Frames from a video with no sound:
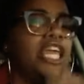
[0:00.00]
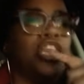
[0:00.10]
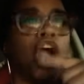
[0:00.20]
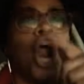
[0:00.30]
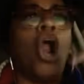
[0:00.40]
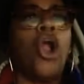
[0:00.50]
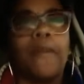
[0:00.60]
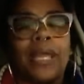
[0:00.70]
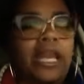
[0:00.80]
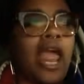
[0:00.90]
in the
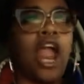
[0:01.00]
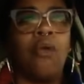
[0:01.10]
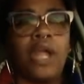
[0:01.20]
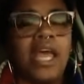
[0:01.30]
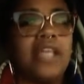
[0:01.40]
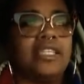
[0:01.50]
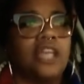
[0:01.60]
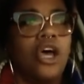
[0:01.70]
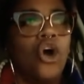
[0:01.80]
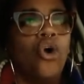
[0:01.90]
urban areas
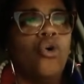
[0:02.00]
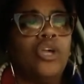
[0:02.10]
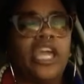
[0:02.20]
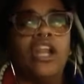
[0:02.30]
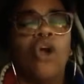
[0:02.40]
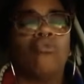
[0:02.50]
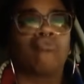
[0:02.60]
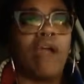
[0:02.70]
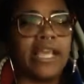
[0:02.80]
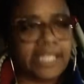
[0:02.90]
who get
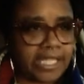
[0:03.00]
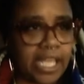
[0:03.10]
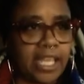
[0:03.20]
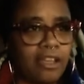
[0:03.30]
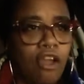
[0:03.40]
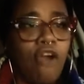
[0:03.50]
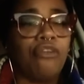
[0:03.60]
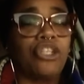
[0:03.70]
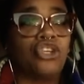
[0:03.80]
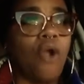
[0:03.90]
arrested
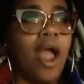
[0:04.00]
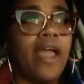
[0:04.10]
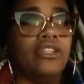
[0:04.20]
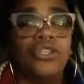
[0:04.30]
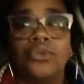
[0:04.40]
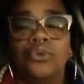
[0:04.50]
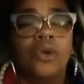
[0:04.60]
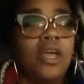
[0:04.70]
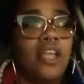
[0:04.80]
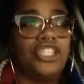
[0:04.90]
for trying to
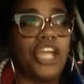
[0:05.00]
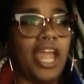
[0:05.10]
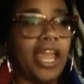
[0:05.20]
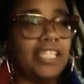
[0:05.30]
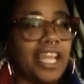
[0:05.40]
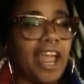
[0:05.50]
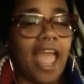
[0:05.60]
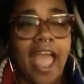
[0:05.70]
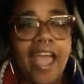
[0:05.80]
change their